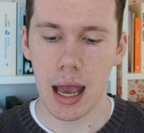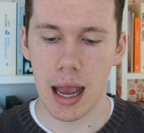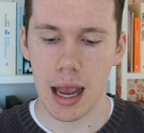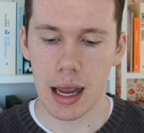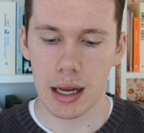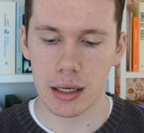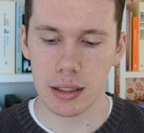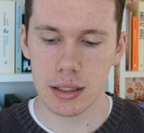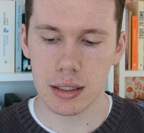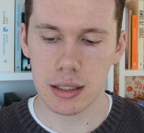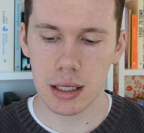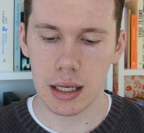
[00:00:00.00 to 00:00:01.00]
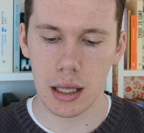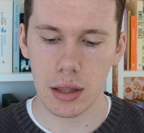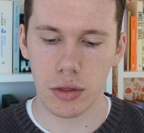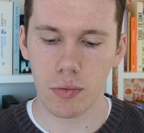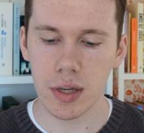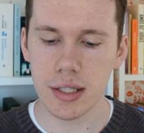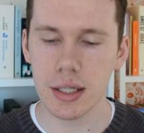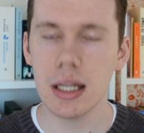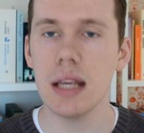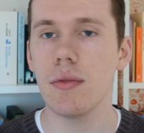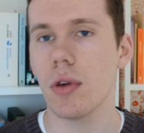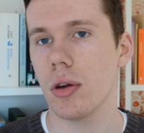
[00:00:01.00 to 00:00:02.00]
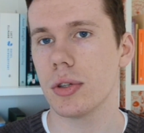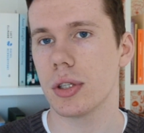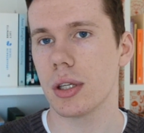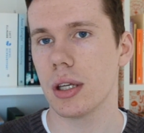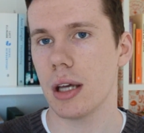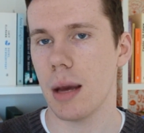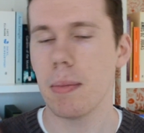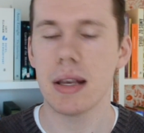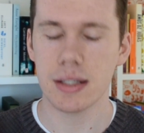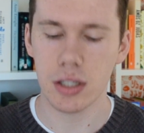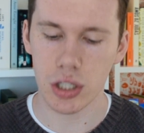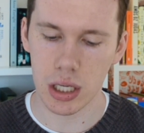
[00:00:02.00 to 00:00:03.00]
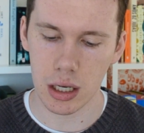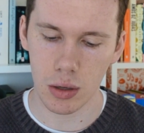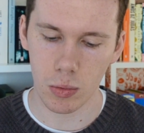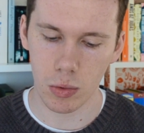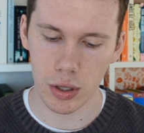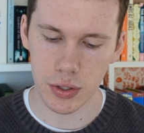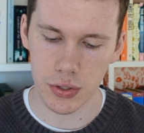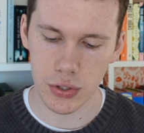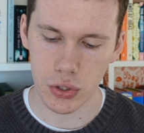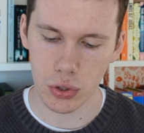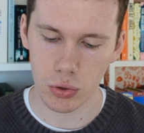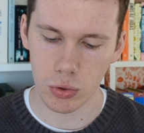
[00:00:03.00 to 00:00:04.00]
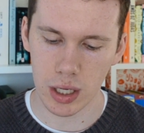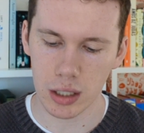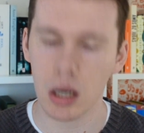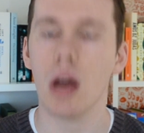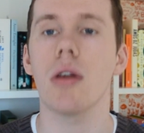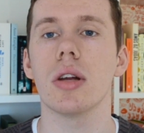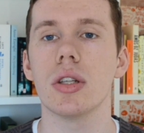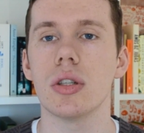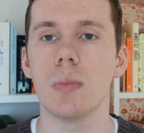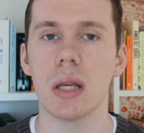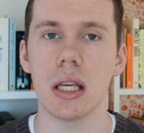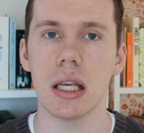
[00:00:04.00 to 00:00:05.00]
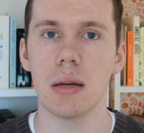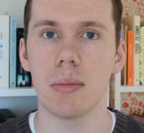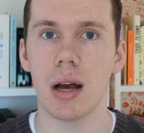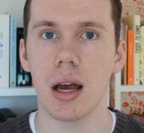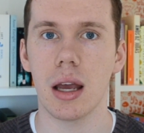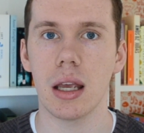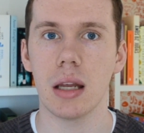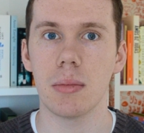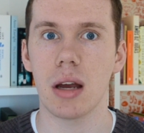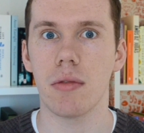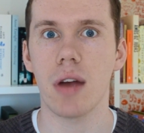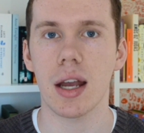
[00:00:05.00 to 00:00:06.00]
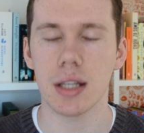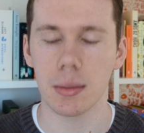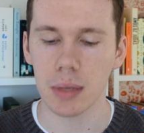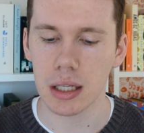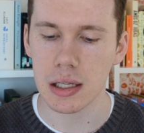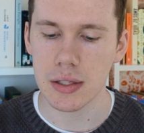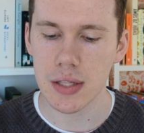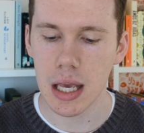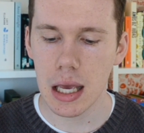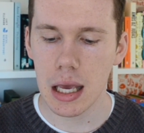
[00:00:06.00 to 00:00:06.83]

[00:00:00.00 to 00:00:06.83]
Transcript: And the reason he wrote a message here was to encourage me in my writing, because